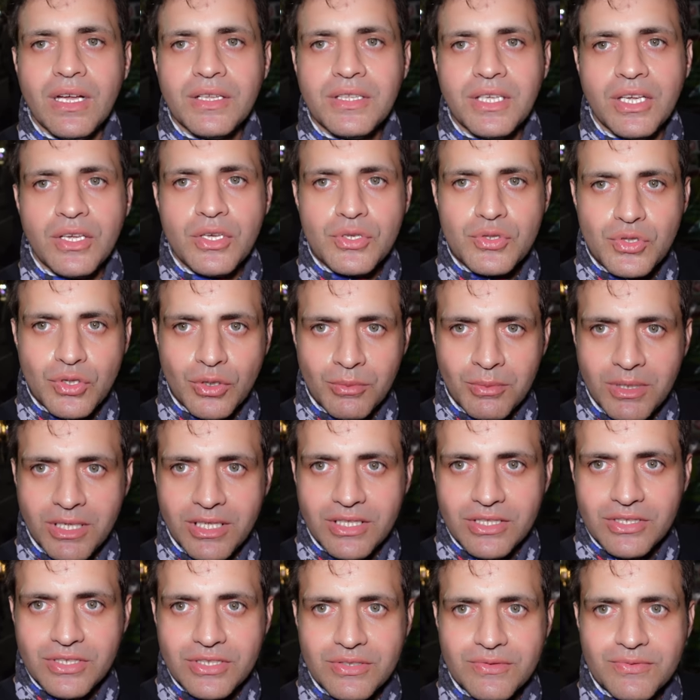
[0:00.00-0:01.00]
thank you so
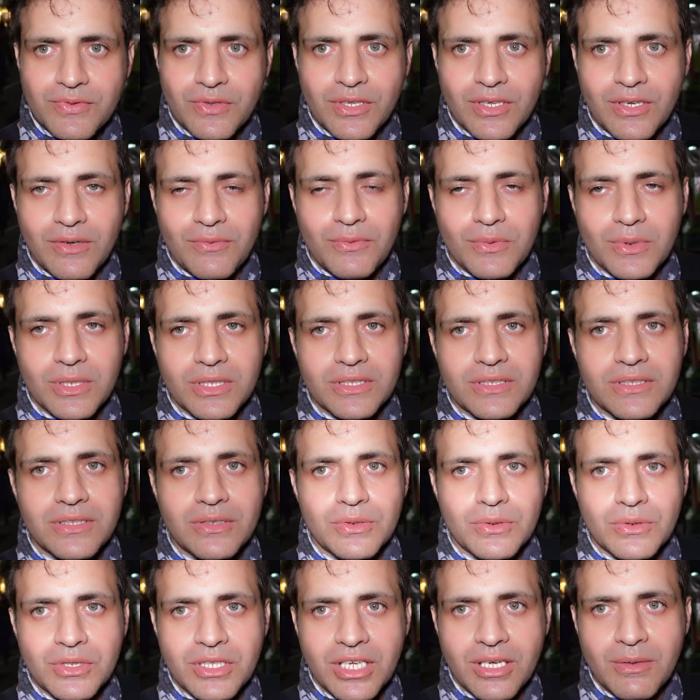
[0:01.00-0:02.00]
much for everyone
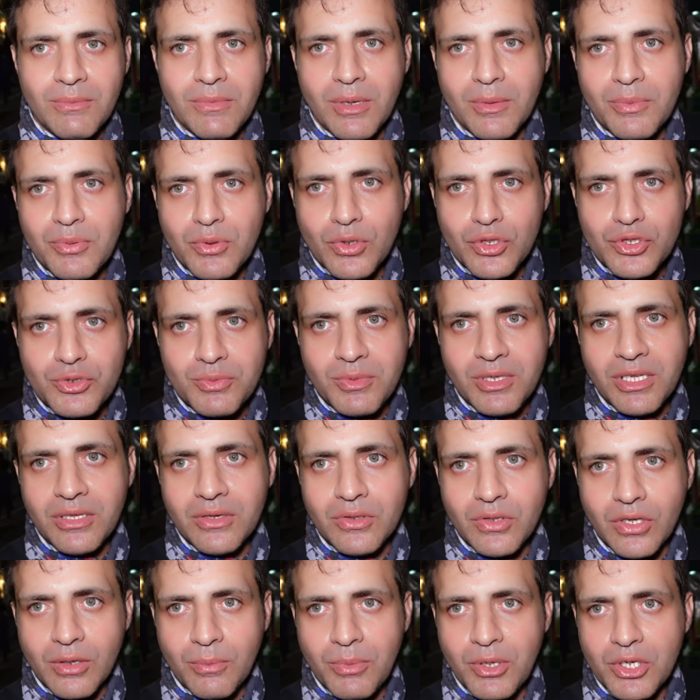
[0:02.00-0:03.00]
who came, approached me
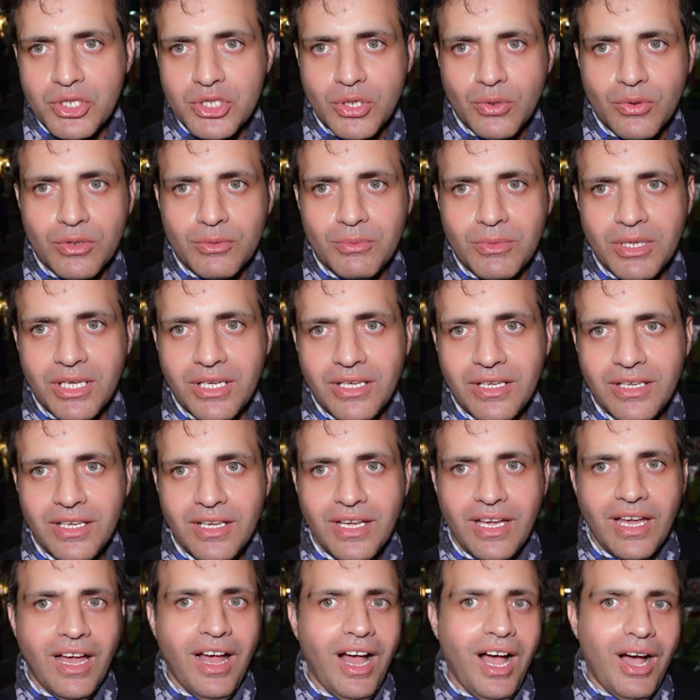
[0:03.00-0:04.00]
and took a picture with me.
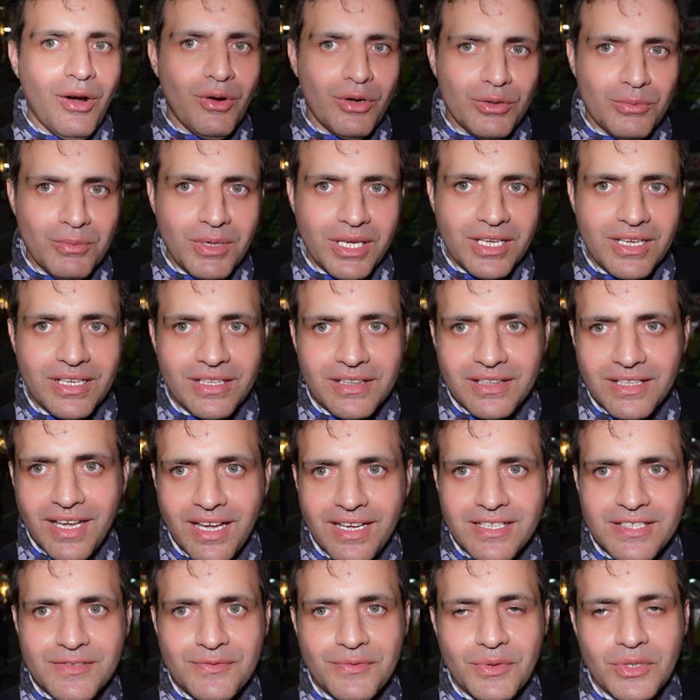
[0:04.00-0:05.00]
I will make a
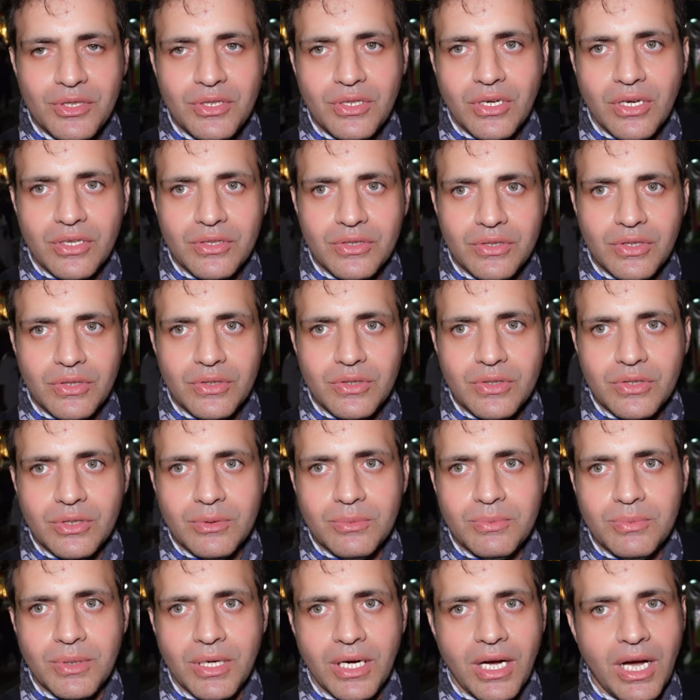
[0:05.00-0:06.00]
nice video on
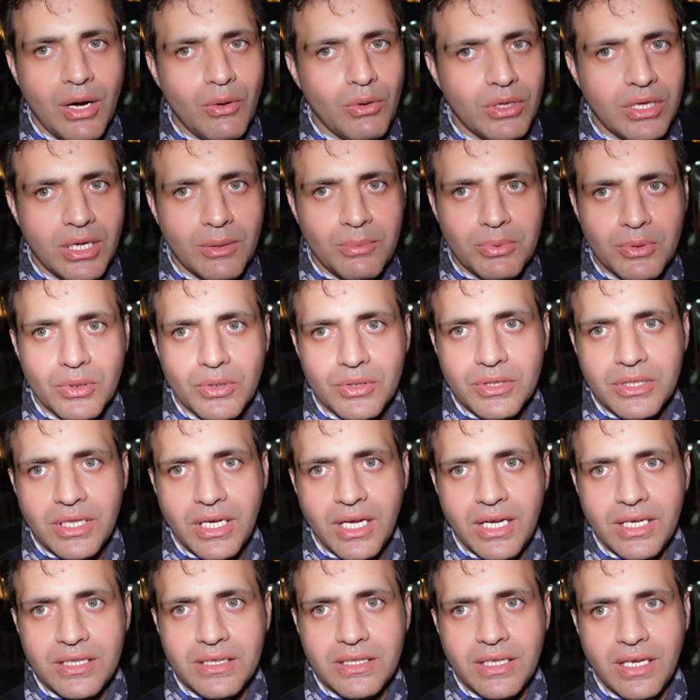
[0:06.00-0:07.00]
YouTube. I will upload
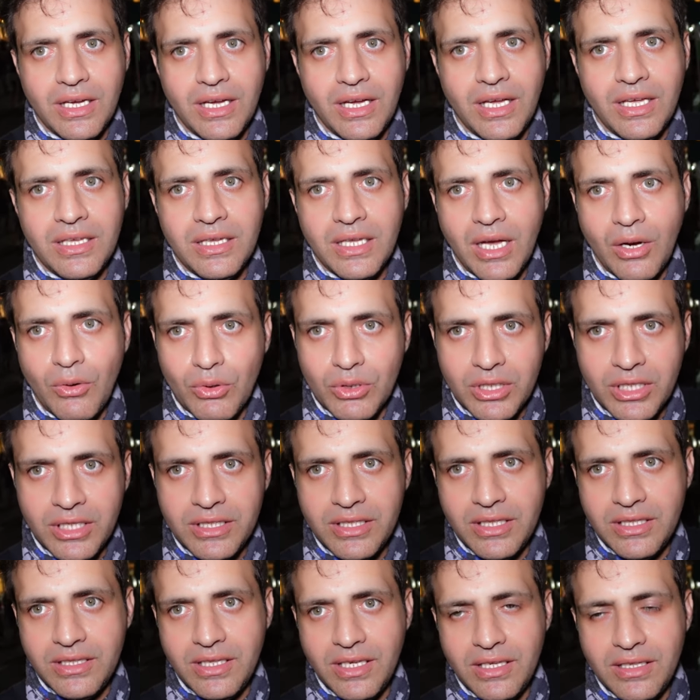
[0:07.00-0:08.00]
that and I will
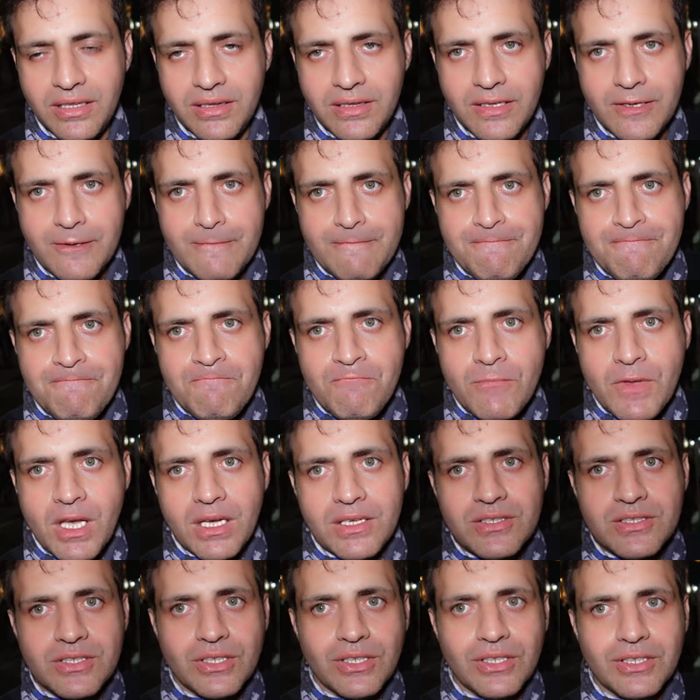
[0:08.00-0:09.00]
edit that.
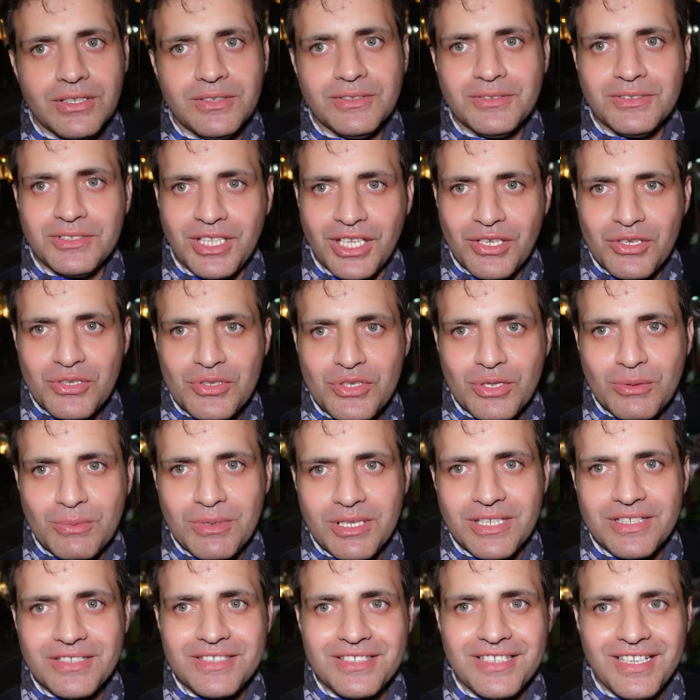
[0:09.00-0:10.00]
So thank you so
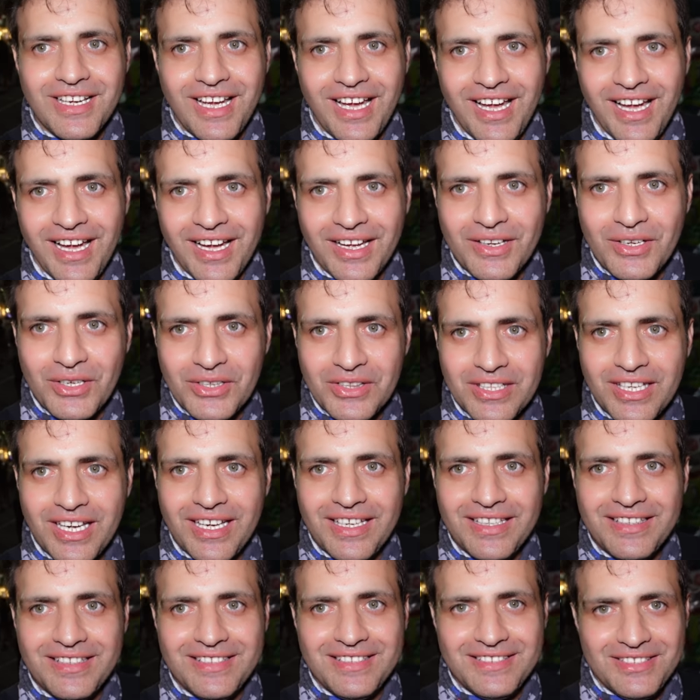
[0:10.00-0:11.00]
much. Good
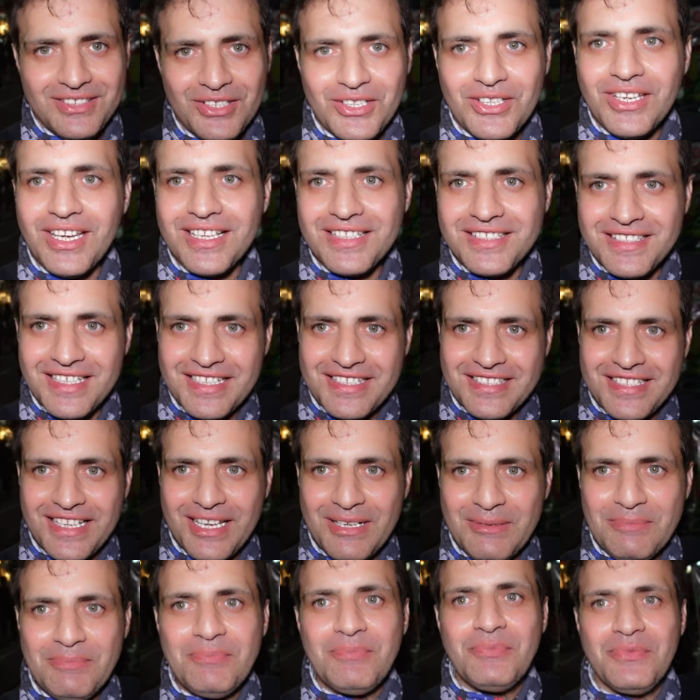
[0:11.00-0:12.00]
night. See you guys next
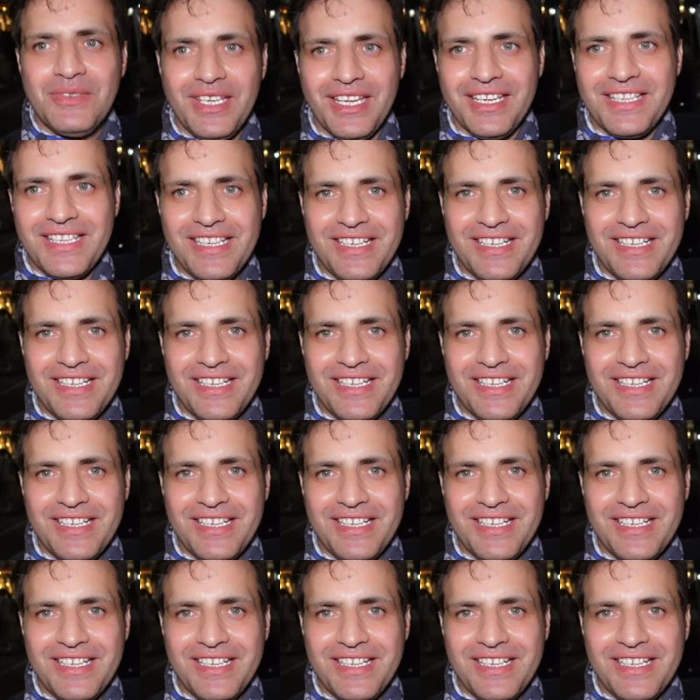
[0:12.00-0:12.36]
time. Take